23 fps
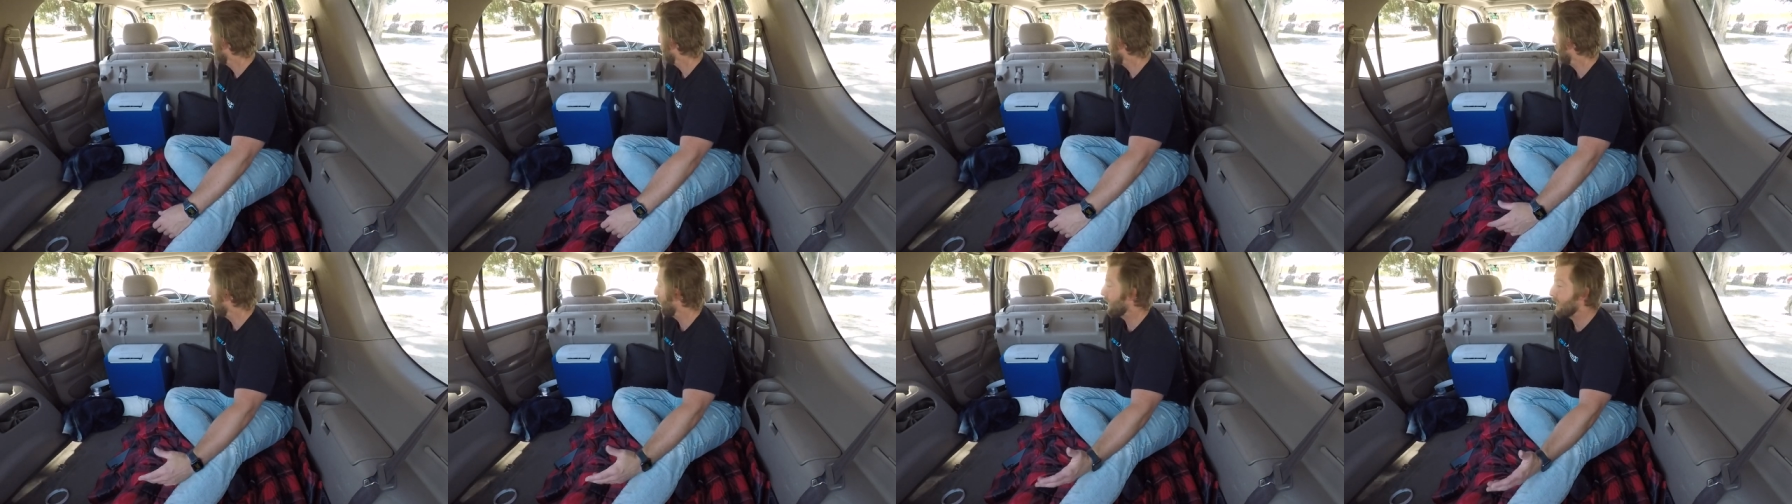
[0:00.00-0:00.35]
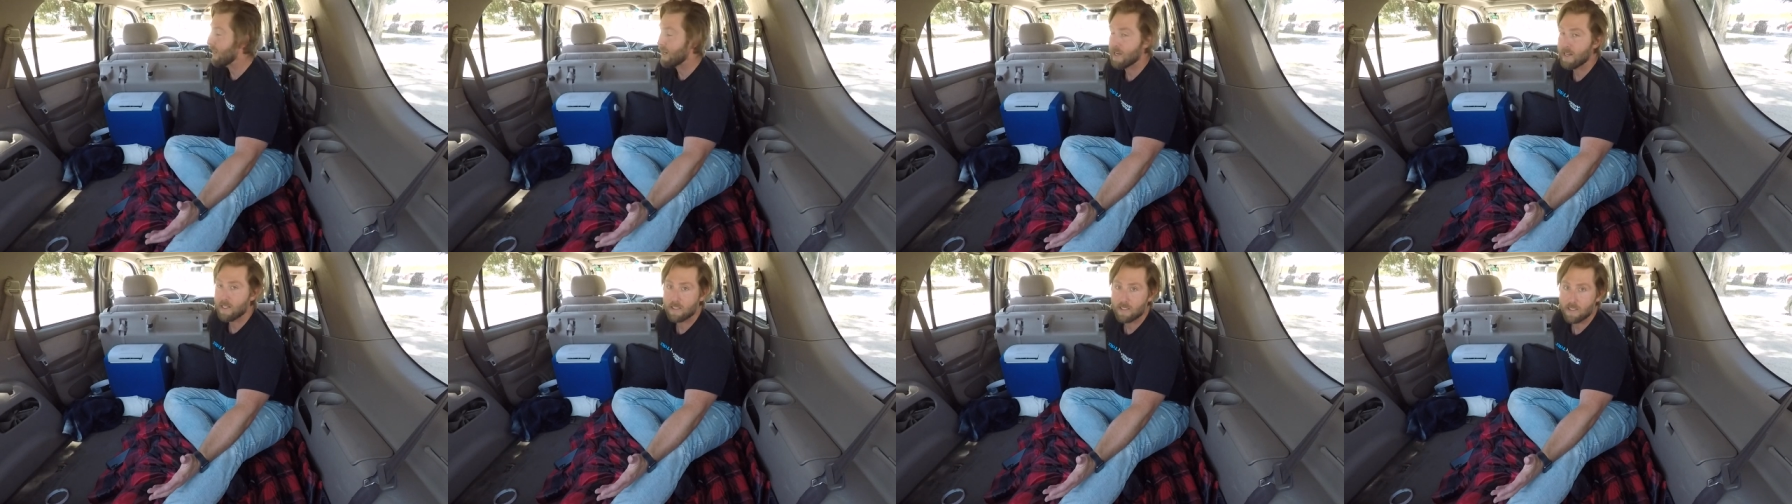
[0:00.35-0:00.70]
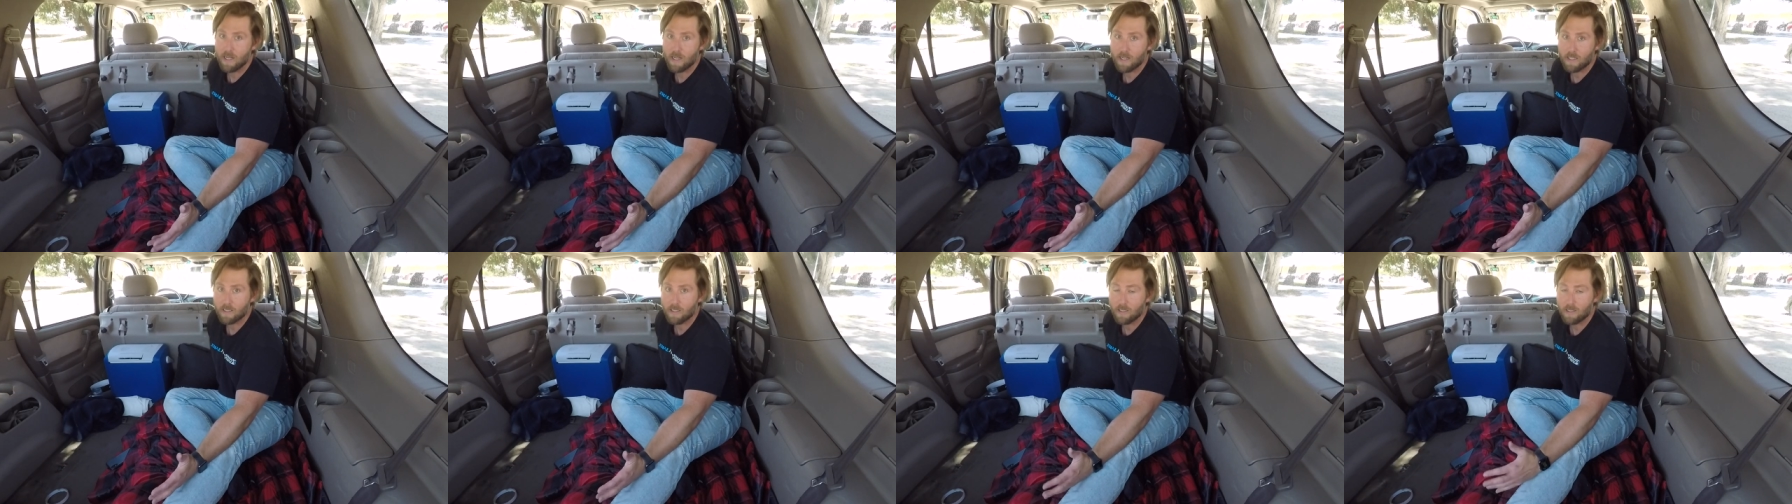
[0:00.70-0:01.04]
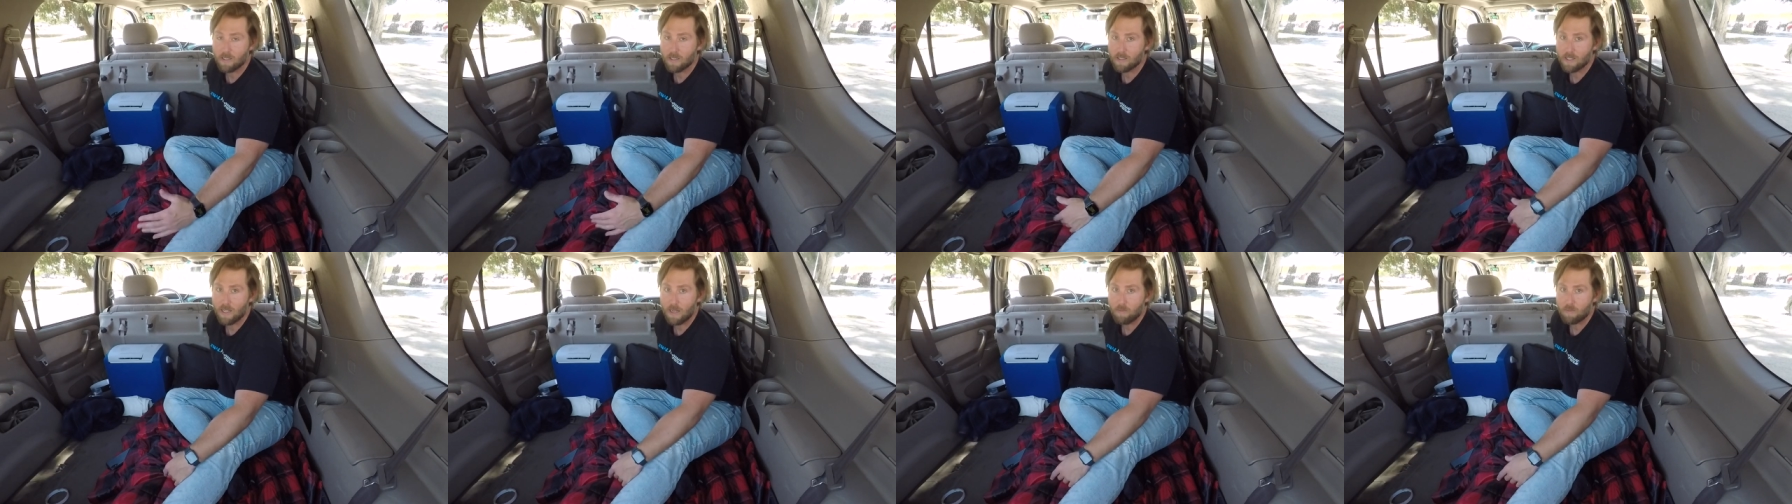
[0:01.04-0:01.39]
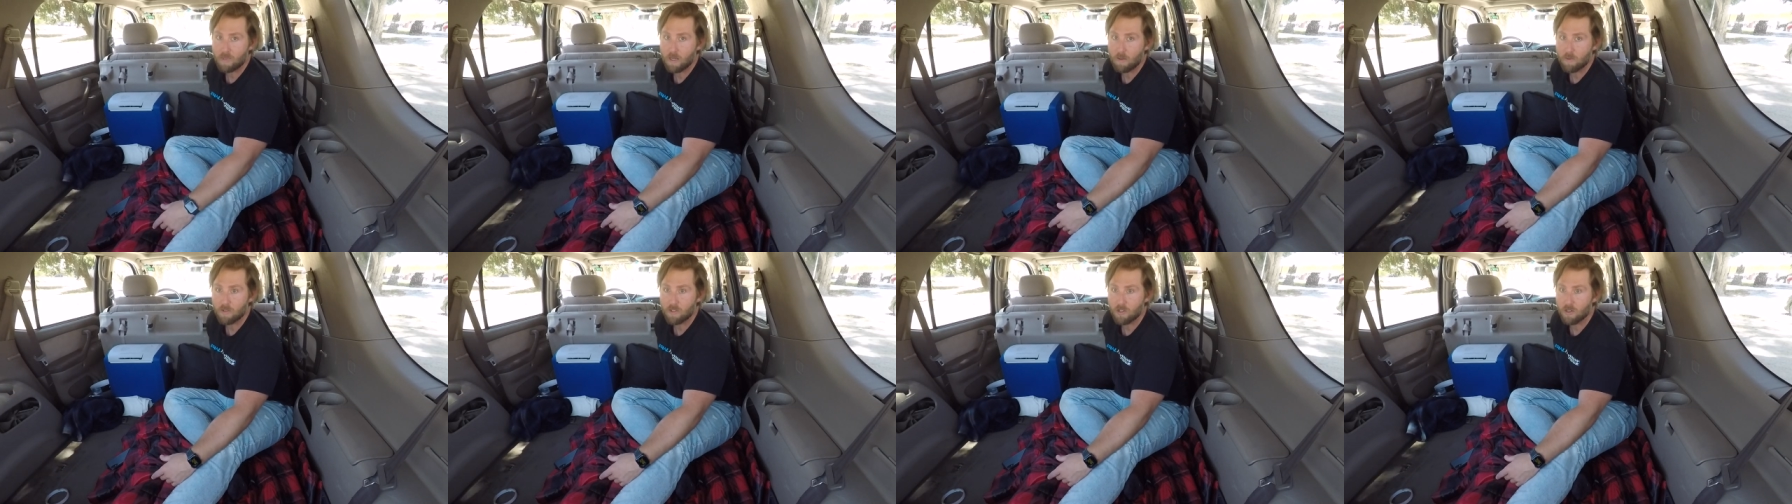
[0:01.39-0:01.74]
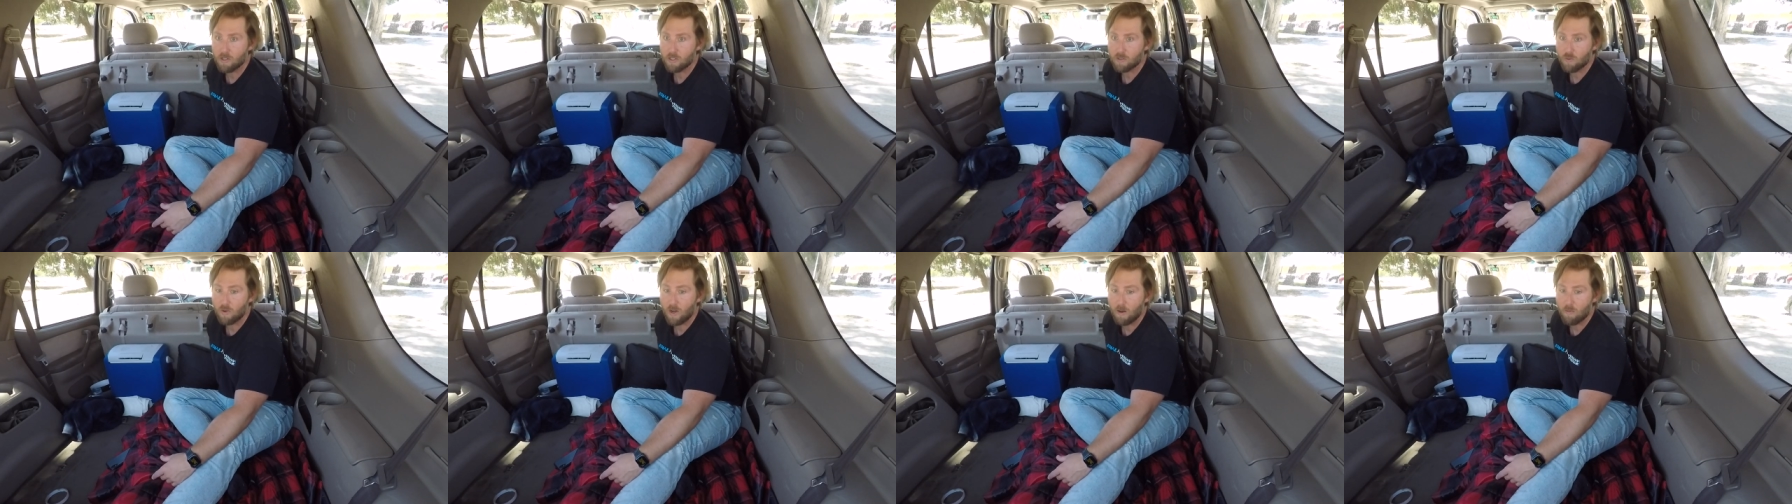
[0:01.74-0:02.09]
186 is the same temperature
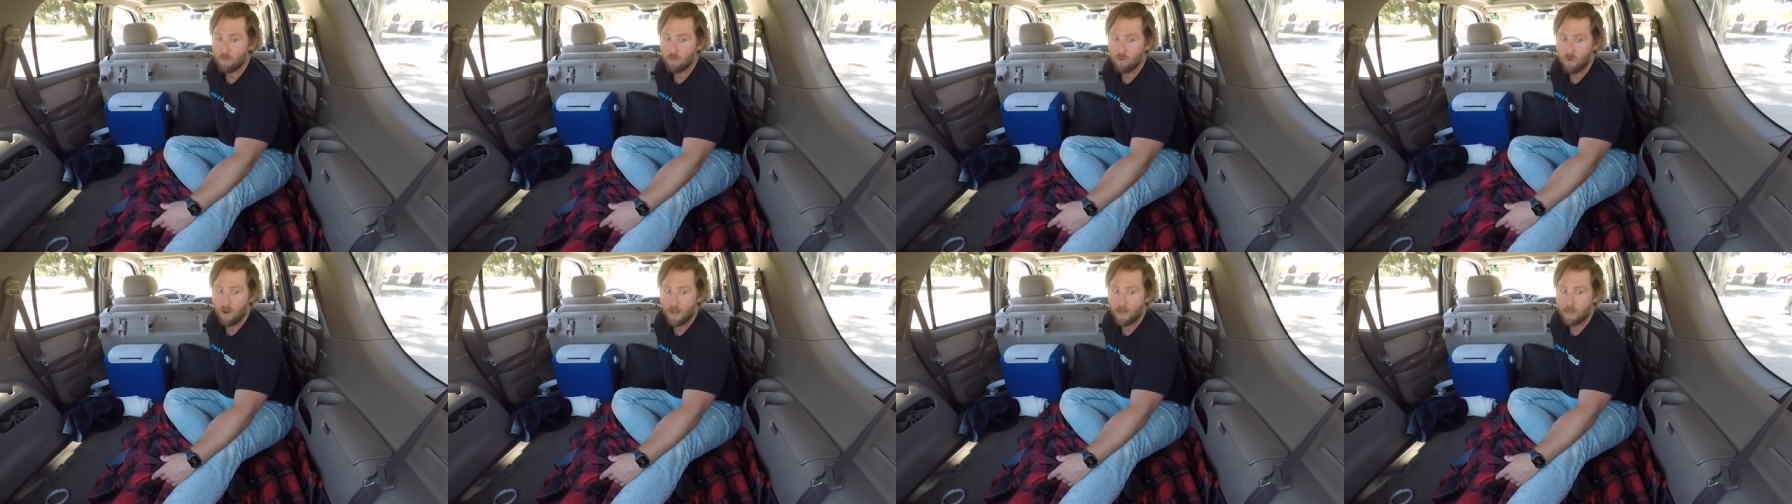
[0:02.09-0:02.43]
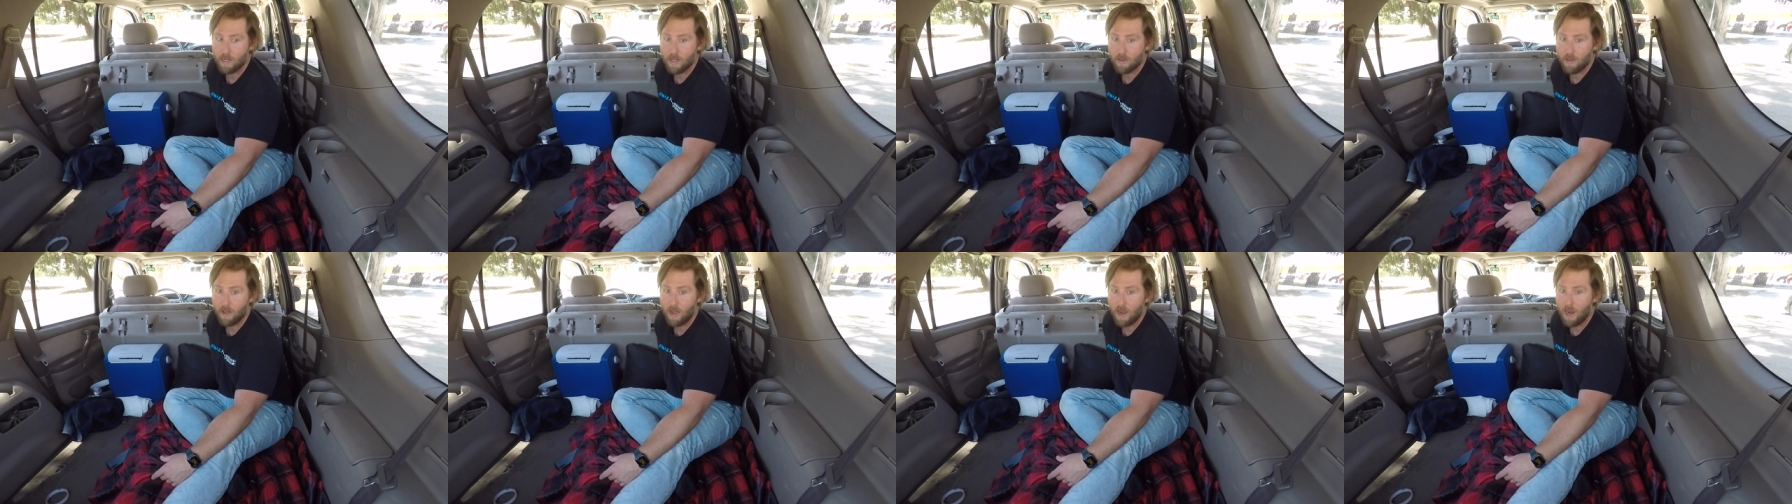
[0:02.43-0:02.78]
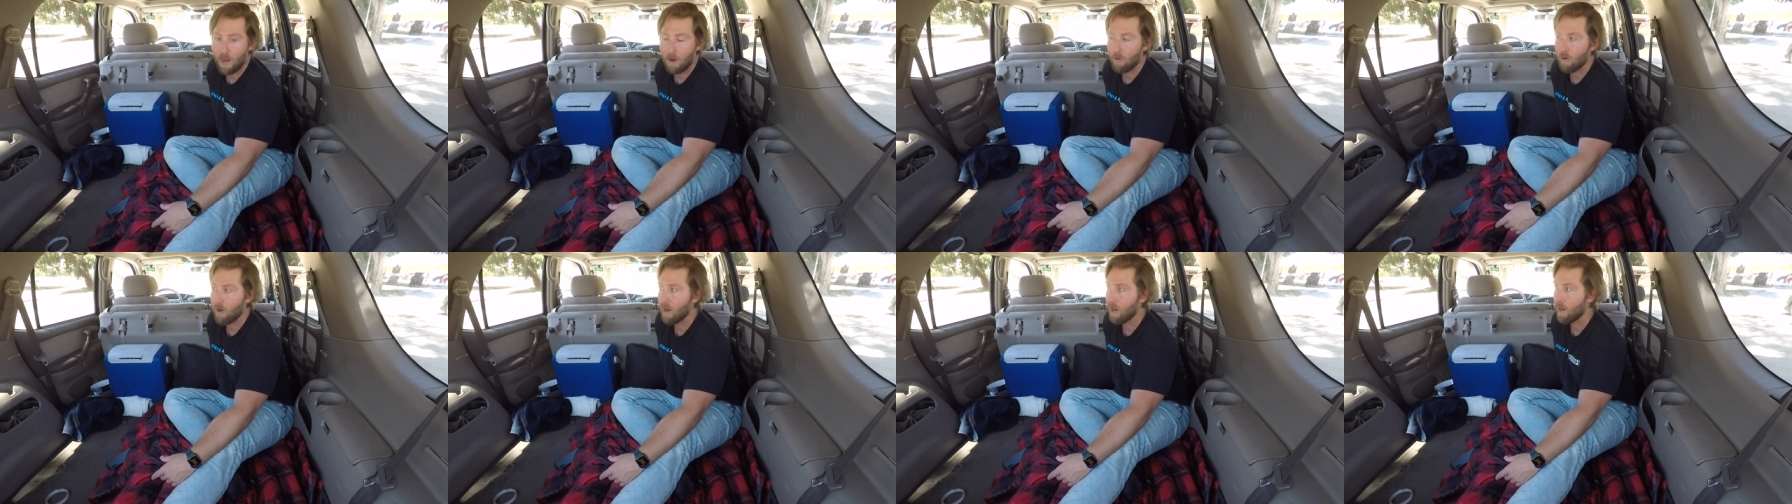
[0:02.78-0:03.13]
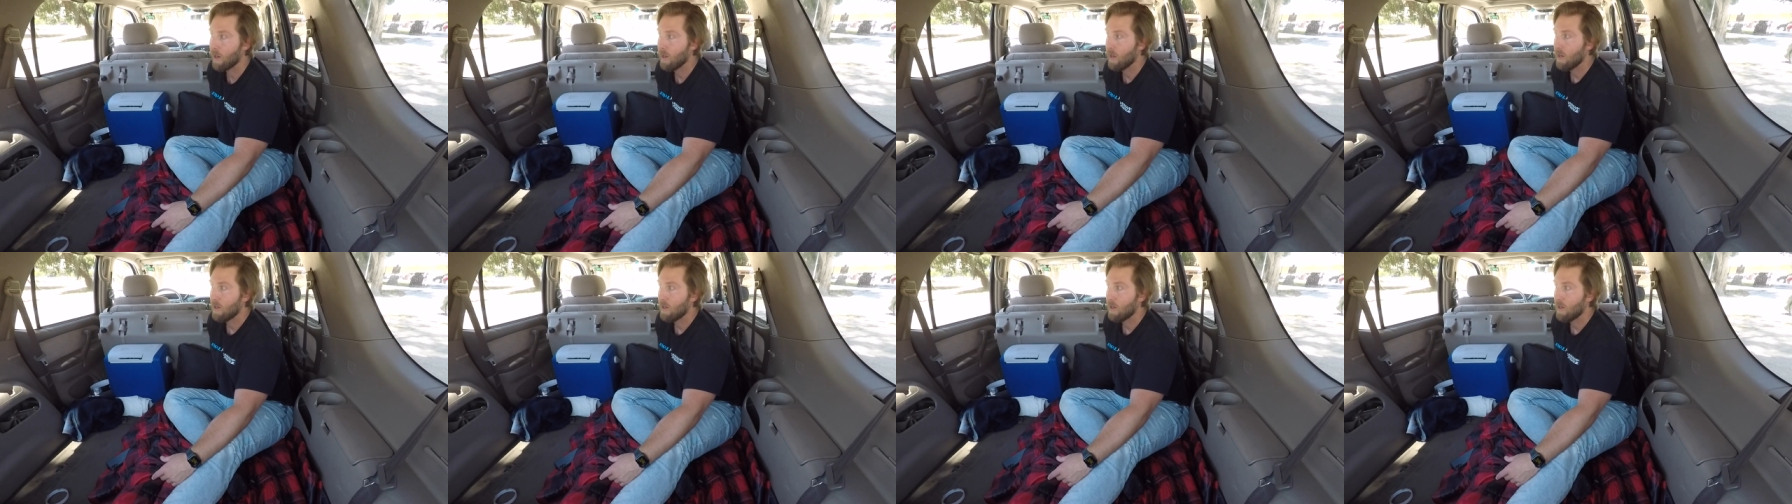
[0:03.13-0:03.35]
as when I'm riding down the highway.